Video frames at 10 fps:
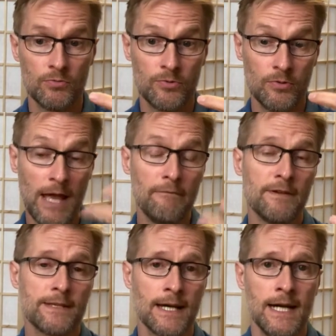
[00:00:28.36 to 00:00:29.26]

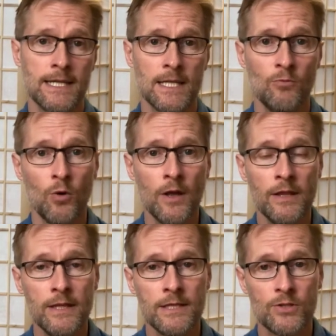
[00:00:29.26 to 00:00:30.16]
emphasize. And one
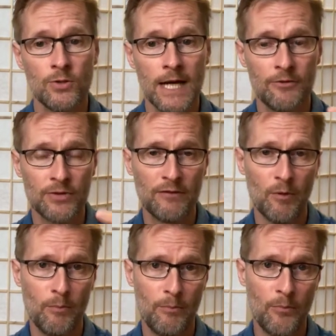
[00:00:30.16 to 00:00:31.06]
is you have to have a
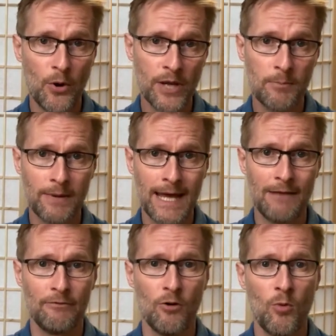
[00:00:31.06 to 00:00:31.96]
burning
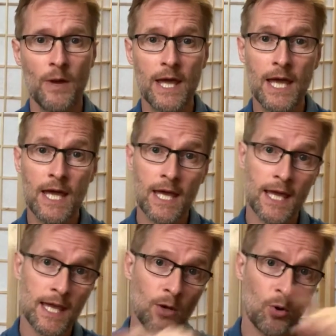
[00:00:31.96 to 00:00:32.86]
platform
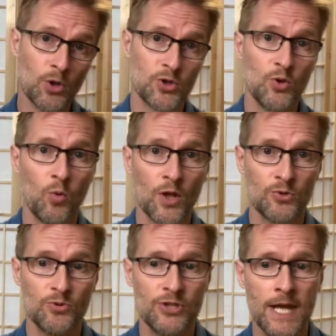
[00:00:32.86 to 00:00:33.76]
in order you want to
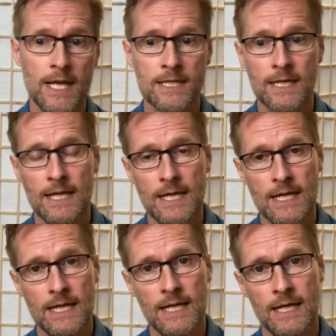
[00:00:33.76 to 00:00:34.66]
change.
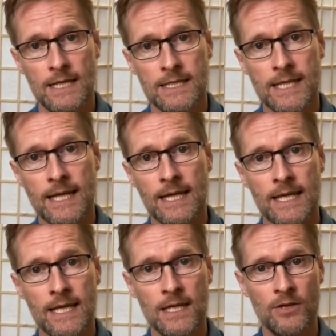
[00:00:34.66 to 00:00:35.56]
And secondly,
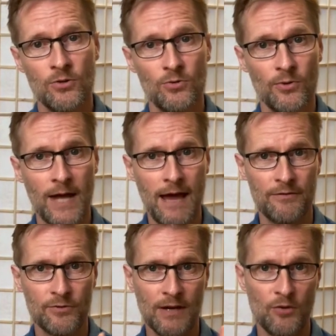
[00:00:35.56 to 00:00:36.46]
you have
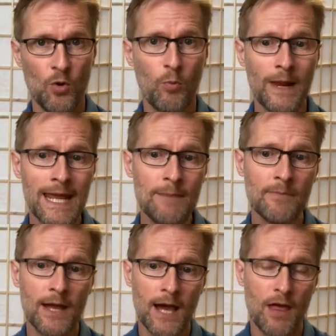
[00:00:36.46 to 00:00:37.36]
to have no blame.
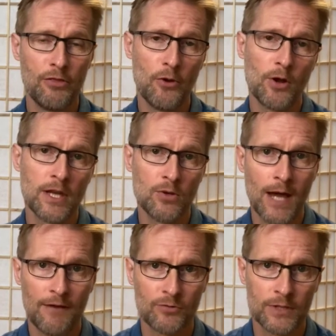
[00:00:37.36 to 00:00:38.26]
And thirdly, you
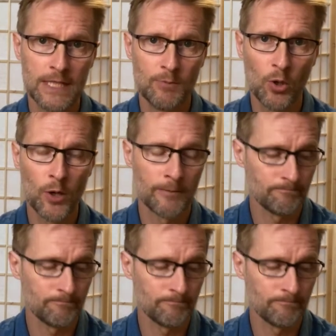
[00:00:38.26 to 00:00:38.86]
have to keep going.